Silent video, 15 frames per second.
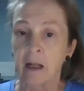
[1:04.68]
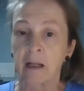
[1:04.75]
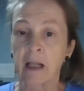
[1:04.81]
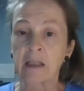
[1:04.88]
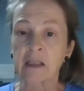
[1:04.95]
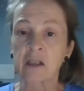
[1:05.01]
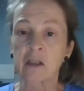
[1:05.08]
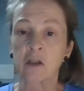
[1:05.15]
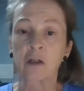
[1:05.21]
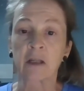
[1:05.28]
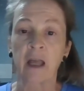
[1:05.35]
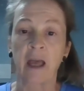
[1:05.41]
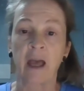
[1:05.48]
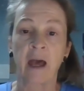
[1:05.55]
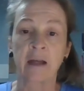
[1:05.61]
let's look
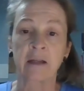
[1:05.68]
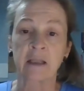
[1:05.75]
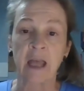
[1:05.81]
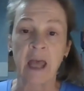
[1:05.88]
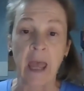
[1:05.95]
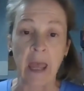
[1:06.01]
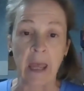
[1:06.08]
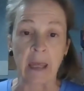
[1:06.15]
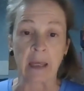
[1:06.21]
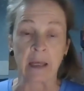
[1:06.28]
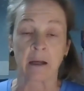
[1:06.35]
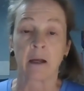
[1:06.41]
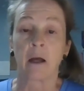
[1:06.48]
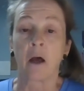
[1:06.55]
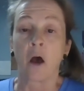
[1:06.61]
at
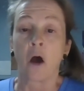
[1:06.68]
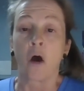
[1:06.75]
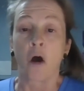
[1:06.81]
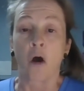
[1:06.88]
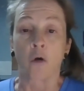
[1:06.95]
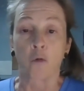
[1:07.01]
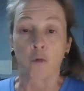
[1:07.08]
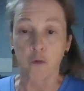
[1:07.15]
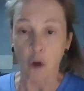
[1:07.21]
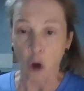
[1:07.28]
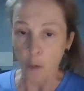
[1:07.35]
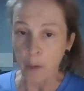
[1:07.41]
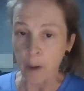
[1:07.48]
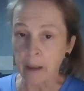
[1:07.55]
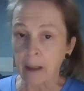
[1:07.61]
A,
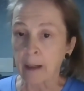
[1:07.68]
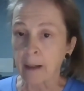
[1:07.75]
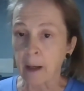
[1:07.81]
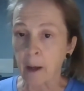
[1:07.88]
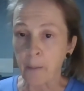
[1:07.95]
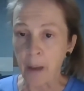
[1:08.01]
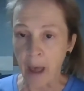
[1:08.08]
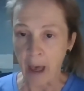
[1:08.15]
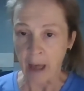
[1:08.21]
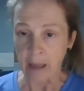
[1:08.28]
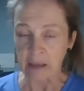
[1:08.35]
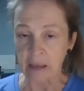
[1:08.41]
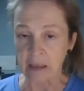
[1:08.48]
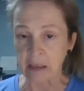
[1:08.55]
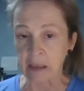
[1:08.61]
aerobic
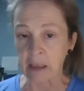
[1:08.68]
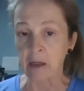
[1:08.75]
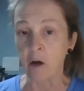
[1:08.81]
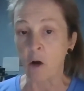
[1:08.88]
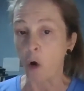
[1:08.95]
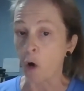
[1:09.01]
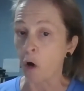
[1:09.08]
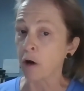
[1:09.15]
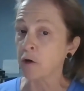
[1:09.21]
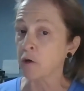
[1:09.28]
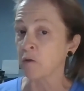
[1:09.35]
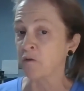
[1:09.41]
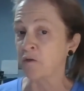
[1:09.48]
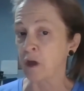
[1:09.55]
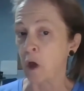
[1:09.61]
capacity, or
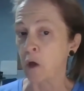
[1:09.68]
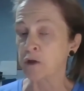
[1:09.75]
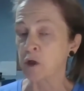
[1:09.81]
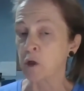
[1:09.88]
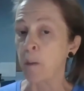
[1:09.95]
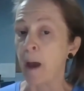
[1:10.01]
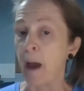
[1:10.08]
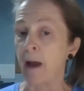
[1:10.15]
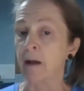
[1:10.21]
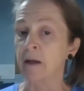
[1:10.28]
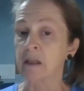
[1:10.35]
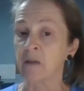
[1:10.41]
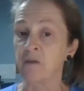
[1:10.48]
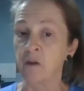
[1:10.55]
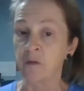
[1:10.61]
your VO2
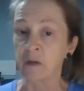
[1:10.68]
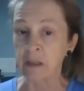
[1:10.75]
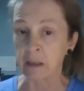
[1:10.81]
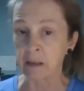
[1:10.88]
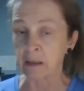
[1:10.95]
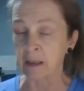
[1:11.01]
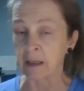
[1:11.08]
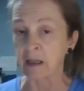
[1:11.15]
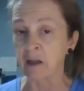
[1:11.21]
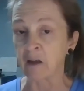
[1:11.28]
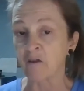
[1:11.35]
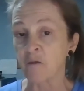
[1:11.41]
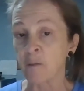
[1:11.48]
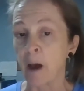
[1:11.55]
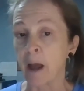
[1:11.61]
max. If you've attended any
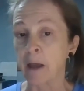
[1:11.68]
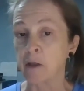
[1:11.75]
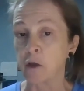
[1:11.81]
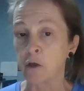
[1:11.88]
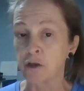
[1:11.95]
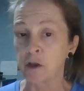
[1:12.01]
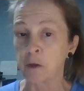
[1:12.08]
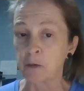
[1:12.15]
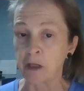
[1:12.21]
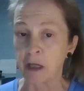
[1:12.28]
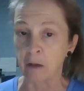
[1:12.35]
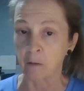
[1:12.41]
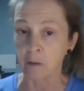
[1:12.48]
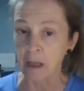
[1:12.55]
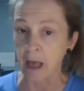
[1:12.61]
of my YouTube
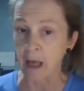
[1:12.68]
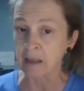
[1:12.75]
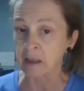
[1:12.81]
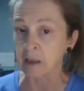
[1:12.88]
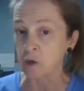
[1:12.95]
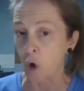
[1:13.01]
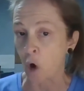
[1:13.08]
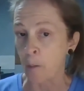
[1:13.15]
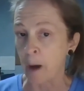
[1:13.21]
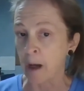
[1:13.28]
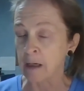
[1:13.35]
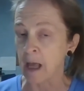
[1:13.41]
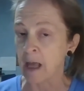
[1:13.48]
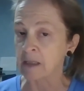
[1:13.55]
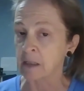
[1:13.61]
channel classes or my
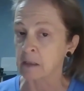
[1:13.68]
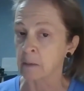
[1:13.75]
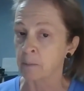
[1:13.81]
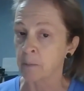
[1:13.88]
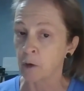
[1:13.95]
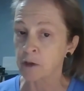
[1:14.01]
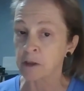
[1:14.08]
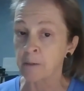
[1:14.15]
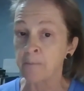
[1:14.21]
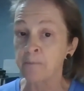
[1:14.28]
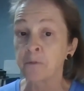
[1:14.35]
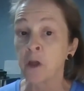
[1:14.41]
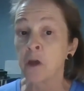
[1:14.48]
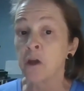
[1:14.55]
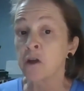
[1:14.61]
classes in person,
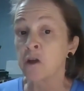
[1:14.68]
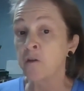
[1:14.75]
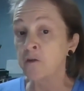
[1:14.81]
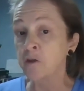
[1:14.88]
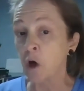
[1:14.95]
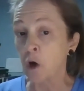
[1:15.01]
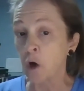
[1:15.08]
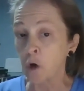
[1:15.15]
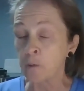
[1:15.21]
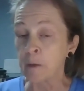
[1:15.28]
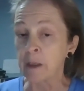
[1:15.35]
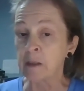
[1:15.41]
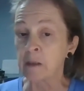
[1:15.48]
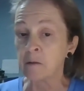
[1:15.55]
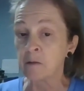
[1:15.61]
you've heard
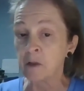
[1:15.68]
me